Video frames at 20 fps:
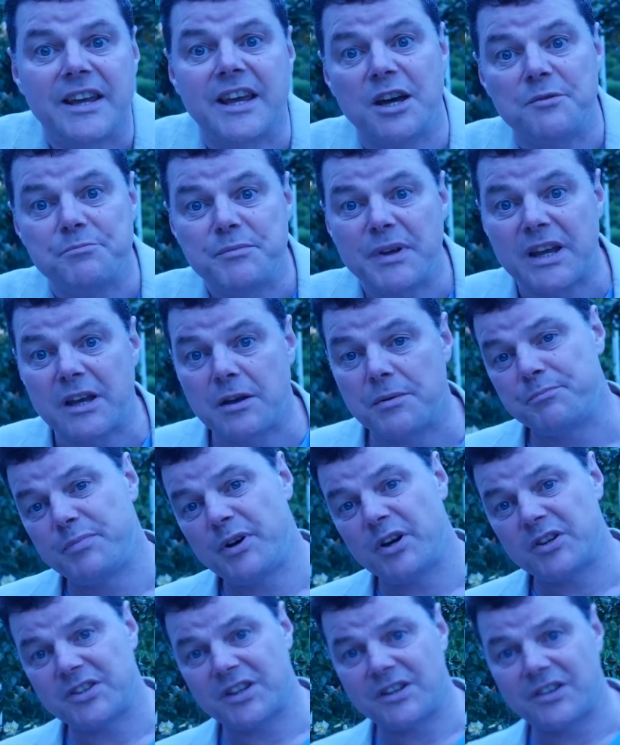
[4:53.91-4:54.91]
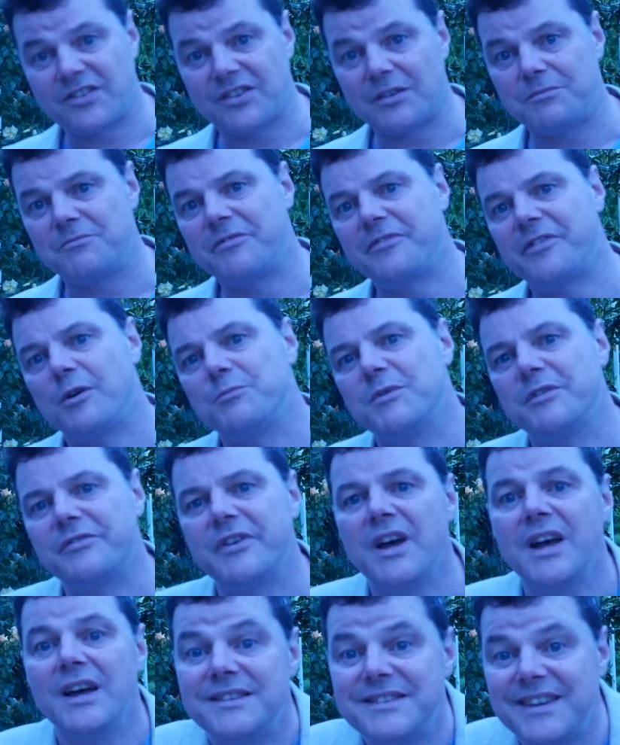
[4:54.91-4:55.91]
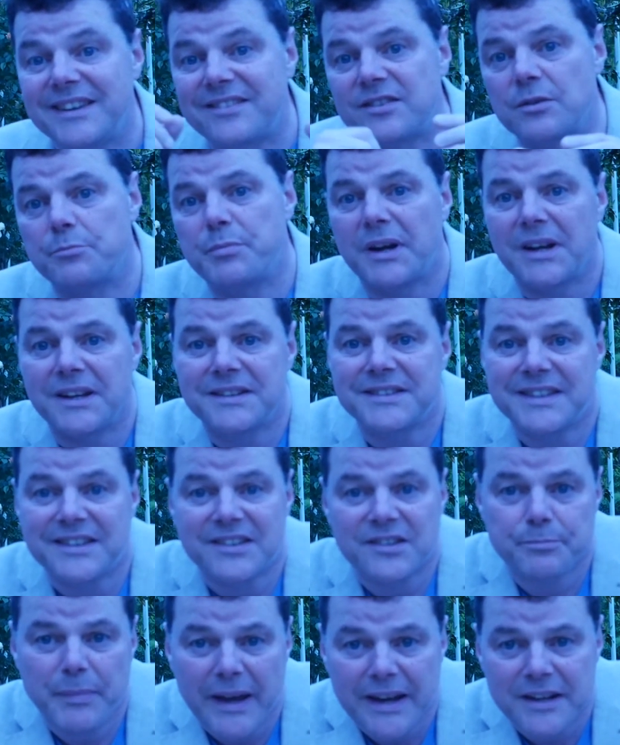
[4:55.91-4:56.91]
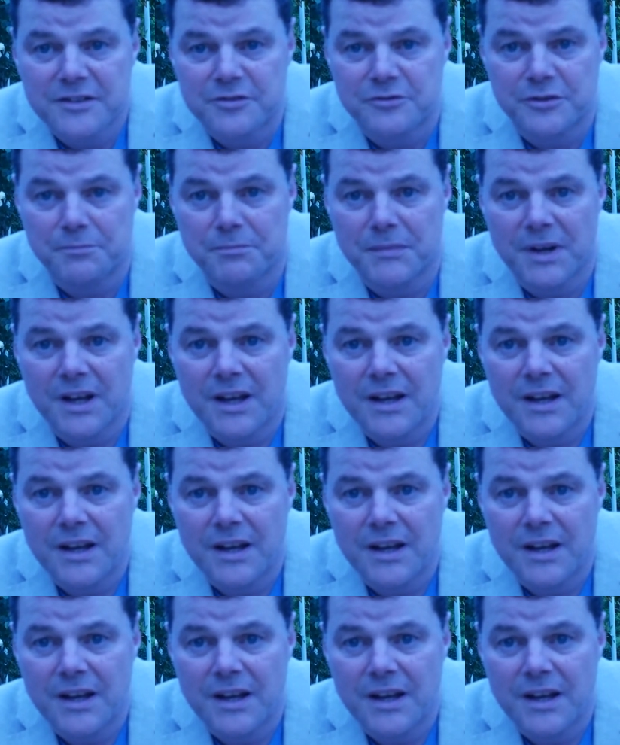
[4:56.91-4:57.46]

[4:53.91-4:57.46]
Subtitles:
can be put on some form of disability spectrum.